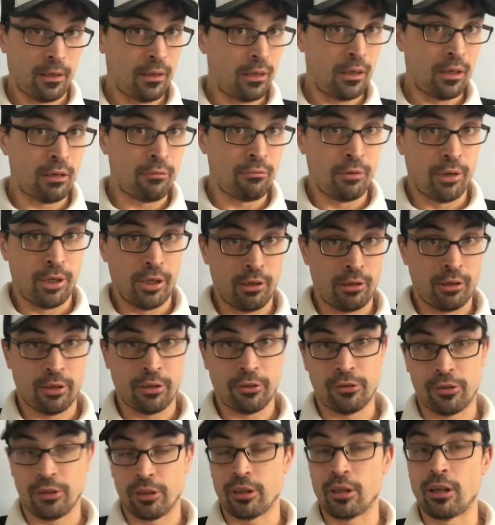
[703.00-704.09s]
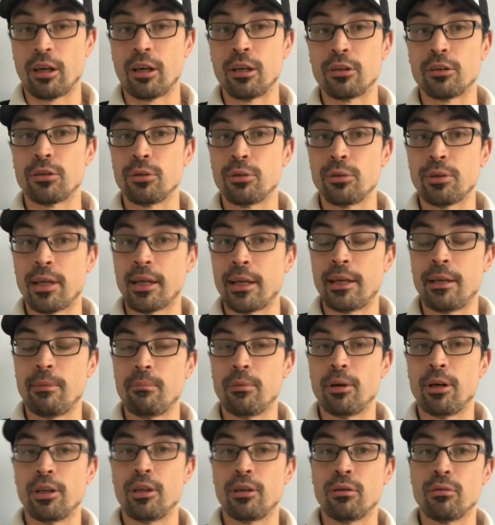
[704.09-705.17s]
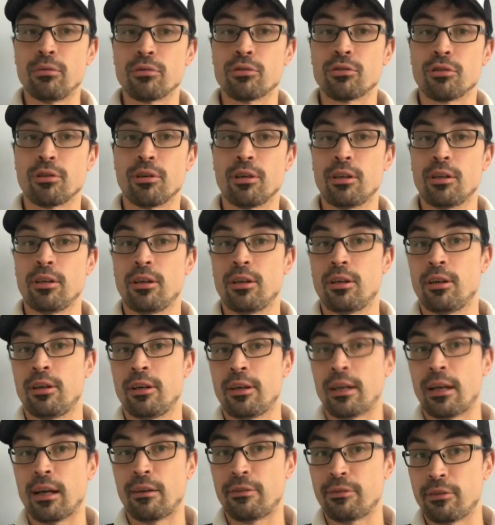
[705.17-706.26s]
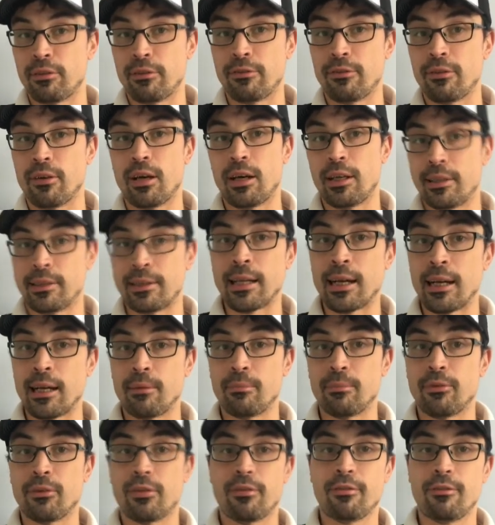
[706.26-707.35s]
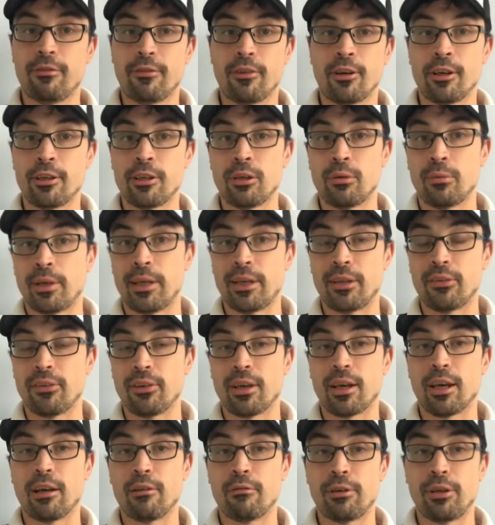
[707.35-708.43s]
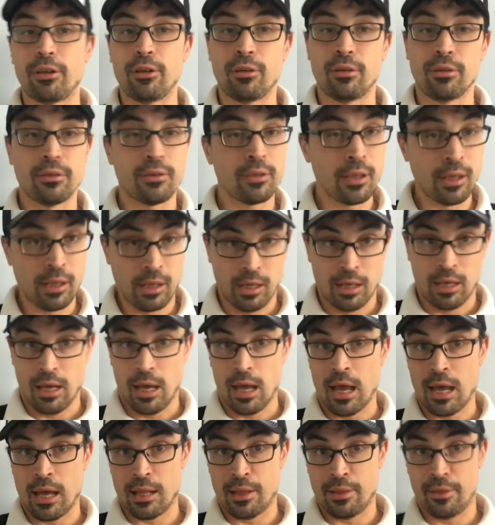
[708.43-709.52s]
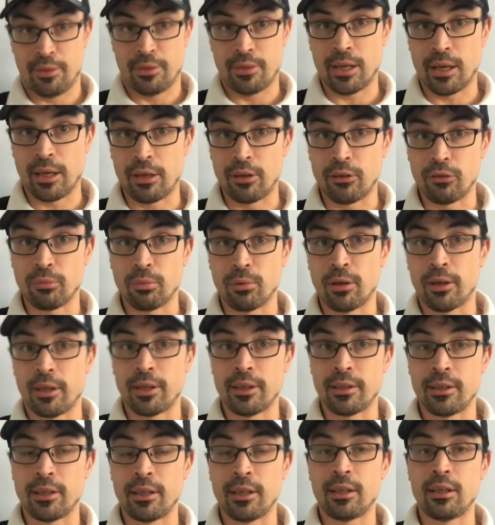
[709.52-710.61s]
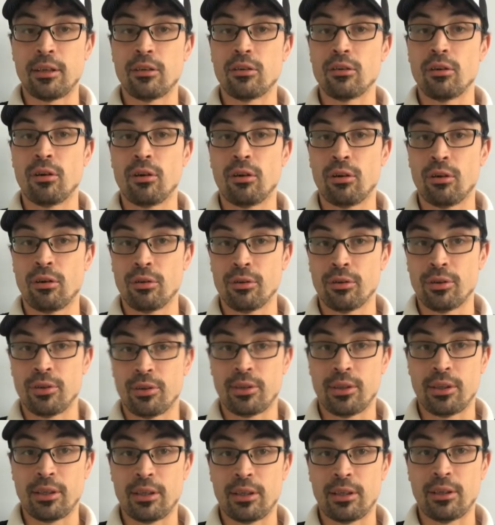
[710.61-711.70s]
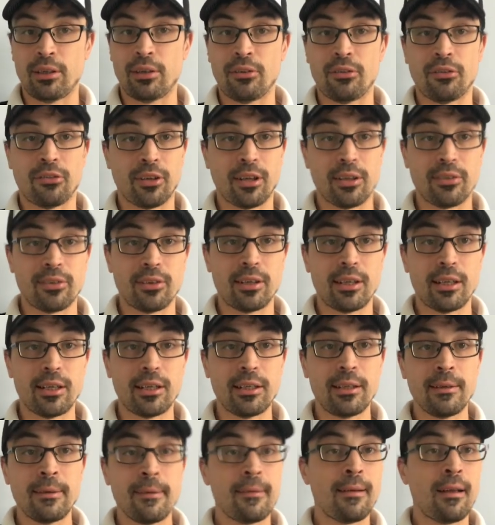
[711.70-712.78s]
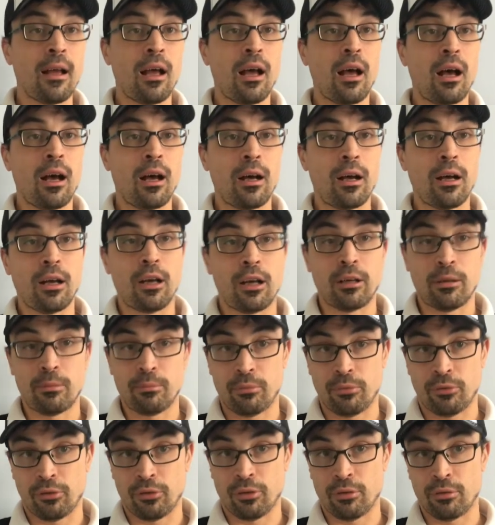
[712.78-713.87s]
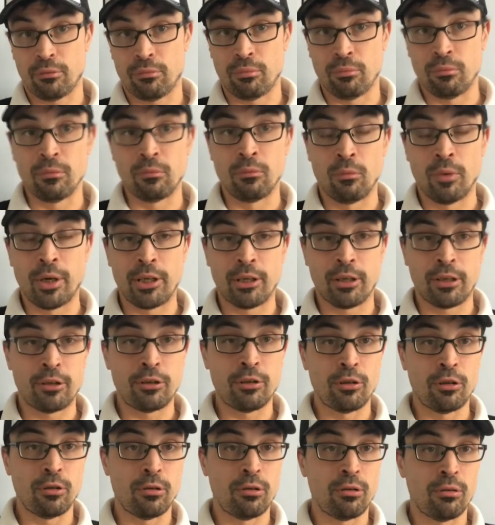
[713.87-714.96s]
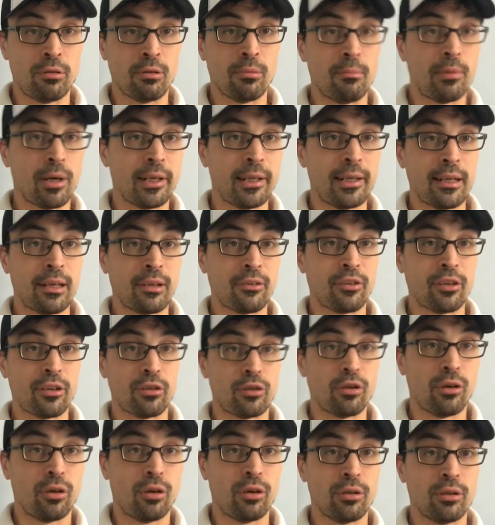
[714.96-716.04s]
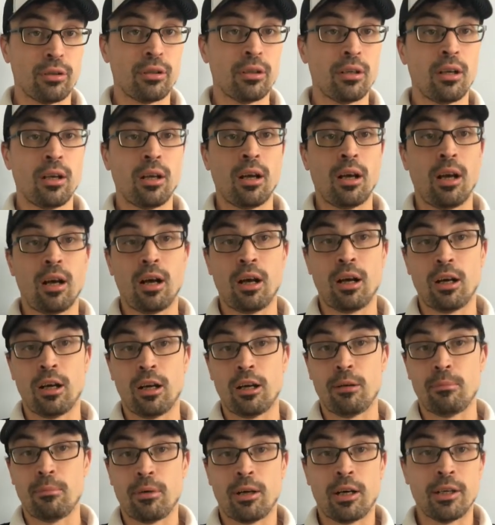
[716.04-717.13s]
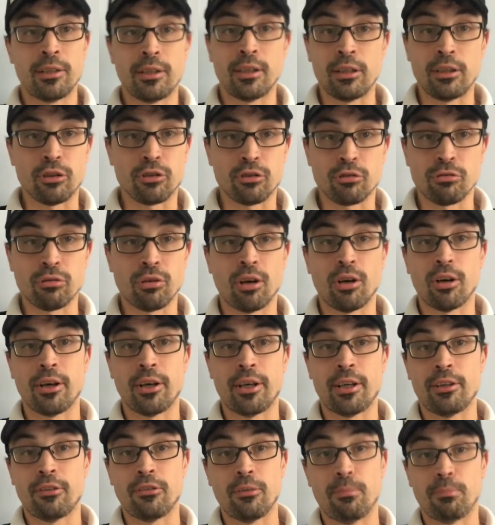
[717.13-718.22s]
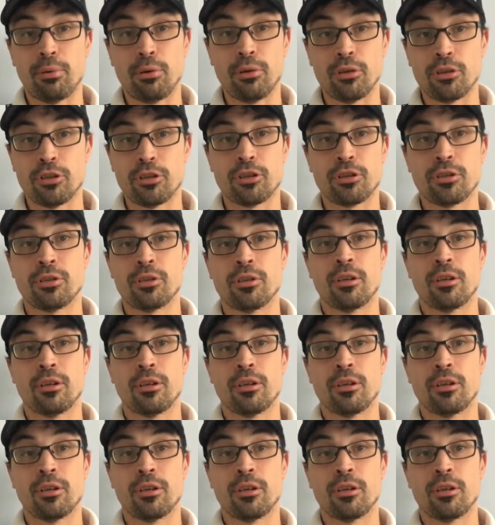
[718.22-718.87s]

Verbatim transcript: I realise I can't do that in my Ultra, that I have to adapt, find a way to carry on, and that is what I did on the Saturday. Um, so when I knew my legs had gone, um, I didn't try to push